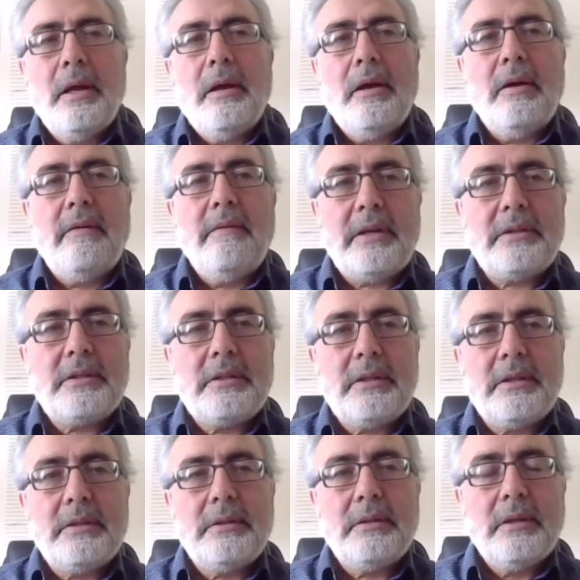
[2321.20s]

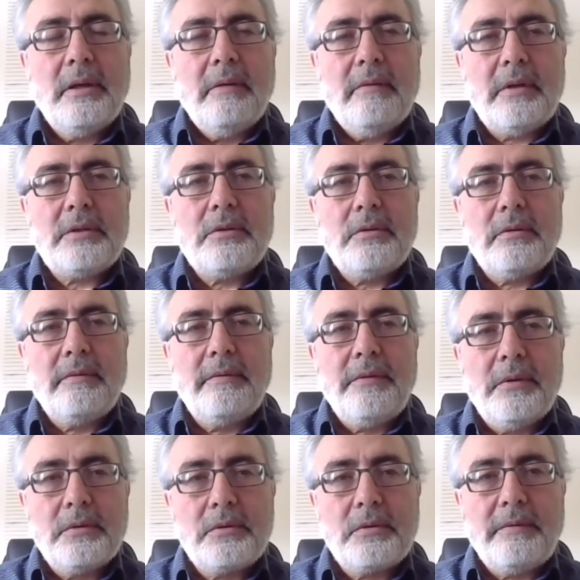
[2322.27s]
Western
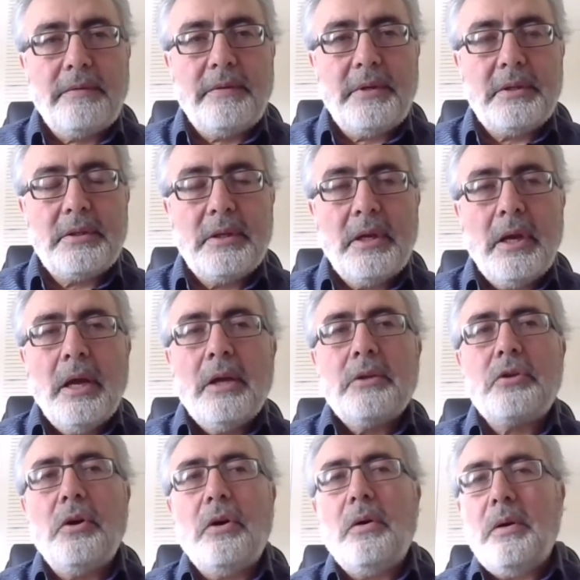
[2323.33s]
philosophies.
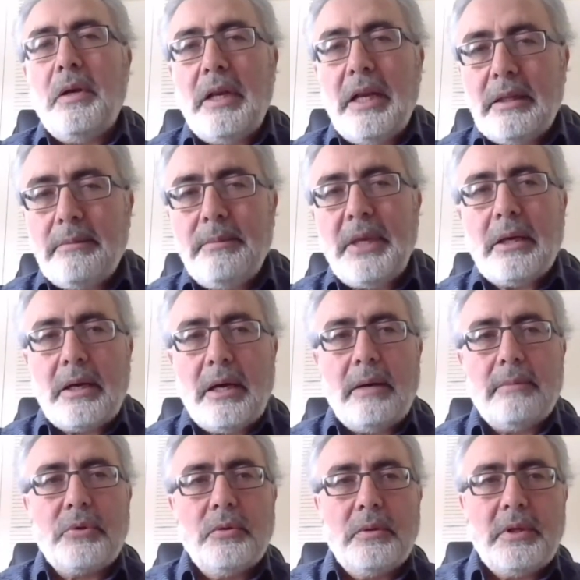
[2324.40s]
So let me
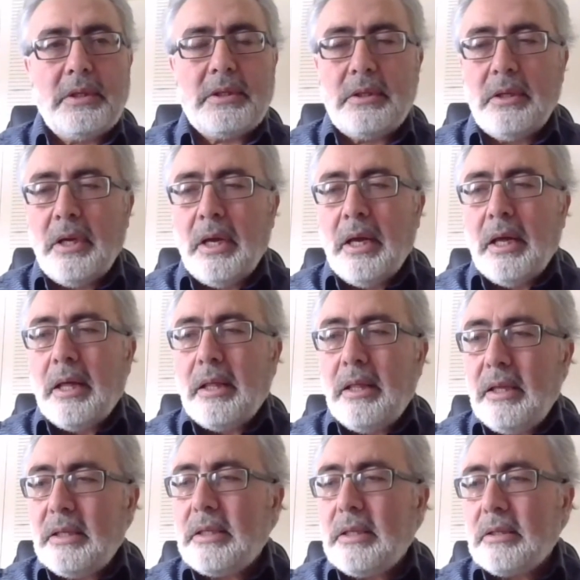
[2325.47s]
come to this.
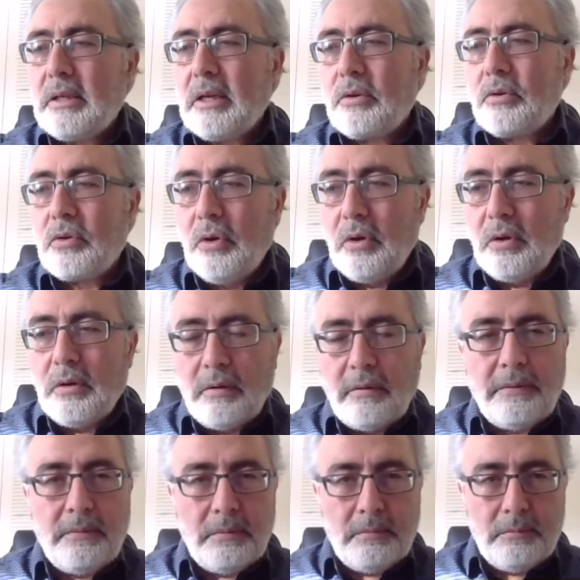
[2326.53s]
This is a role
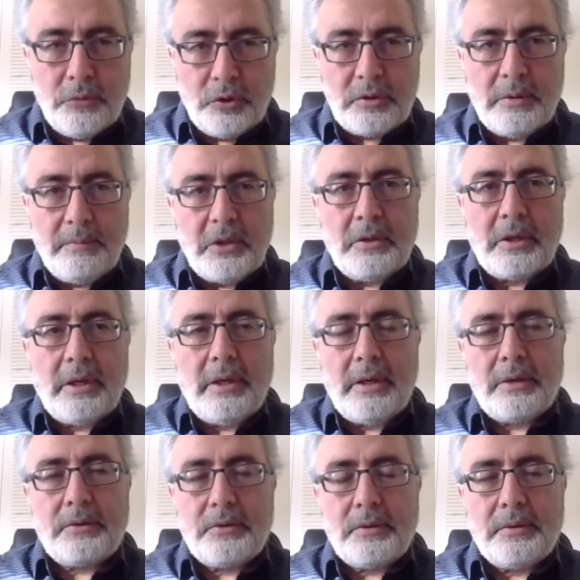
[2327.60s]
of Muslim
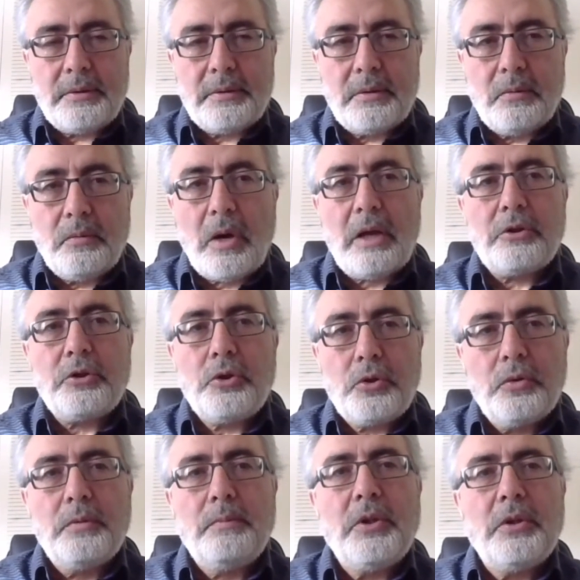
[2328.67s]
intellectuals. What
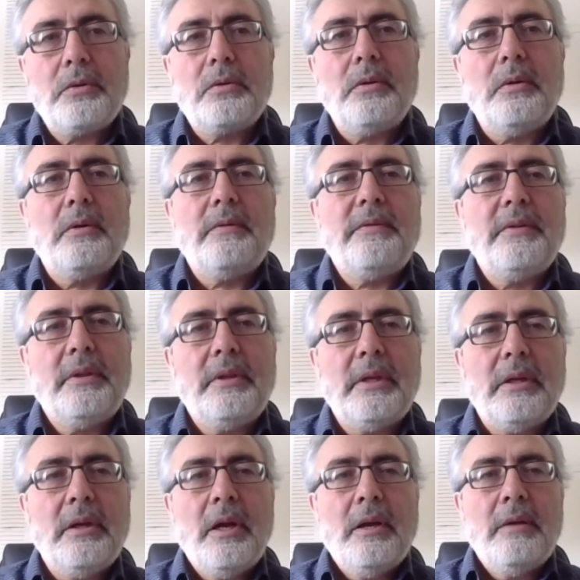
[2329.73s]
should be the role of
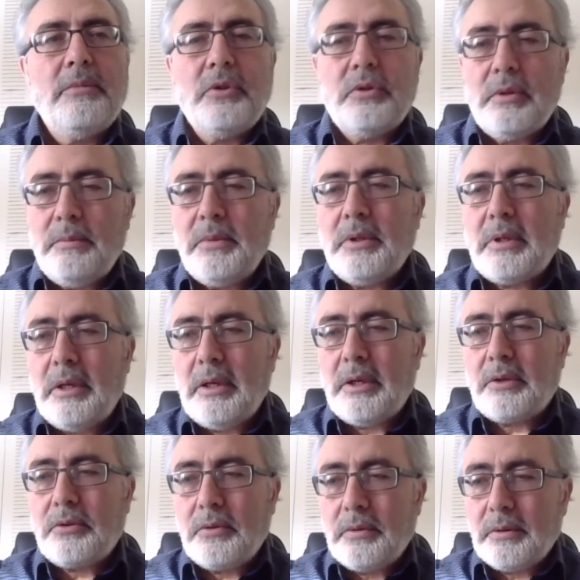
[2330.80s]
Muslim
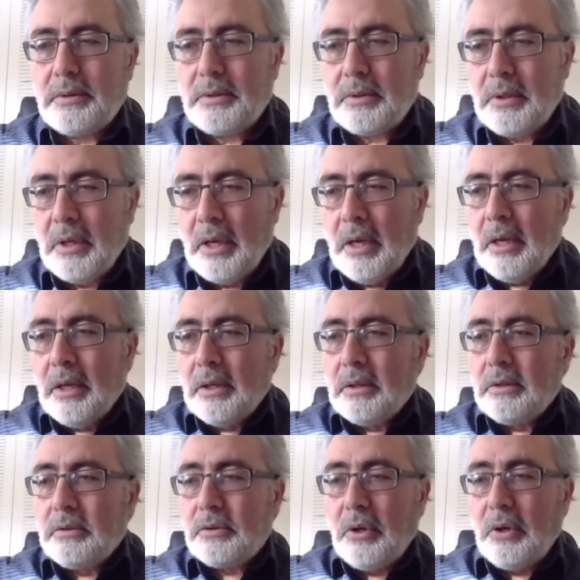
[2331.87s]
intellectuals?
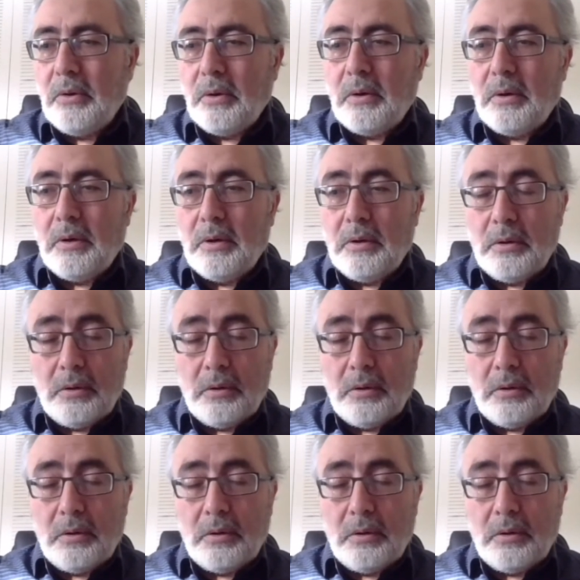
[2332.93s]
So,